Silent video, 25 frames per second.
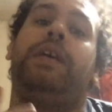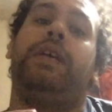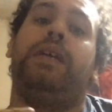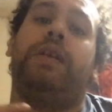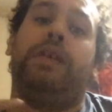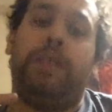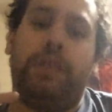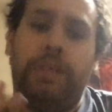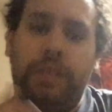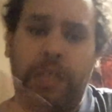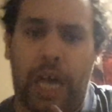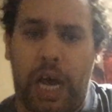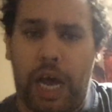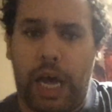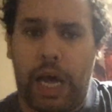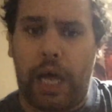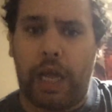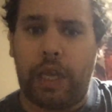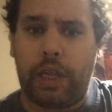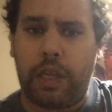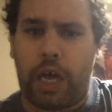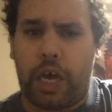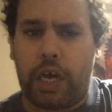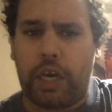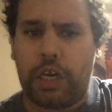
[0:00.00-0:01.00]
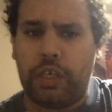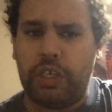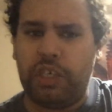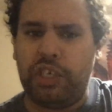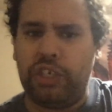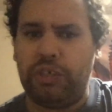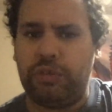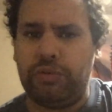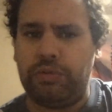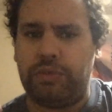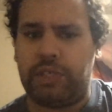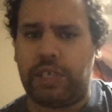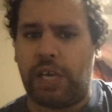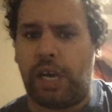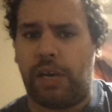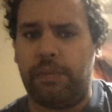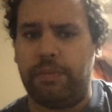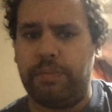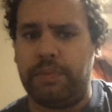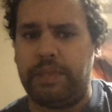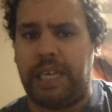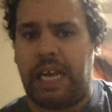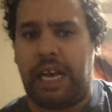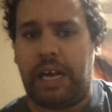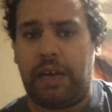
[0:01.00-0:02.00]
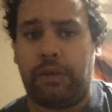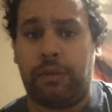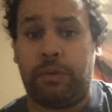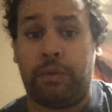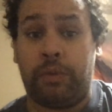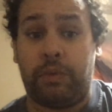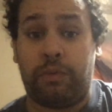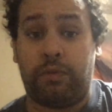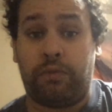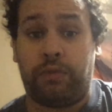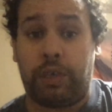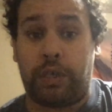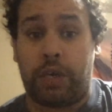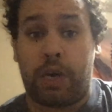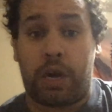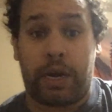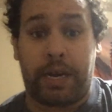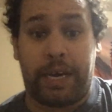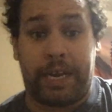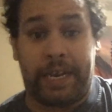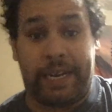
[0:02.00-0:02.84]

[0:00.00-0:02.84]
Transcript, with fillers: not a lot of news comes out regarding